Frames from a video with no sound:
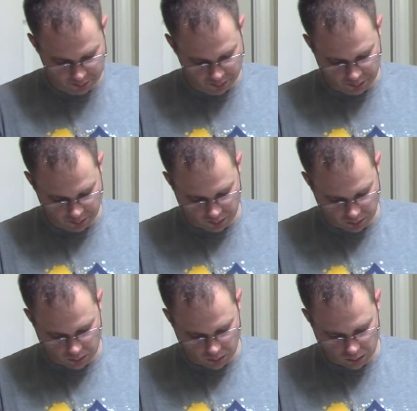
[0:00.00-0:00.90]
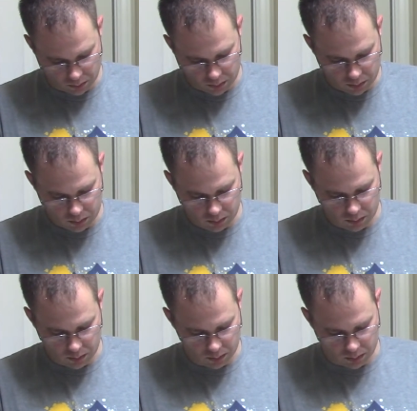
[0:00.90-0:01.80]

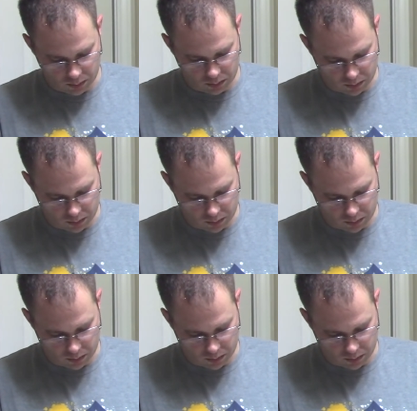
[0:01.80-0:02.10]
No one is speaking in this clip.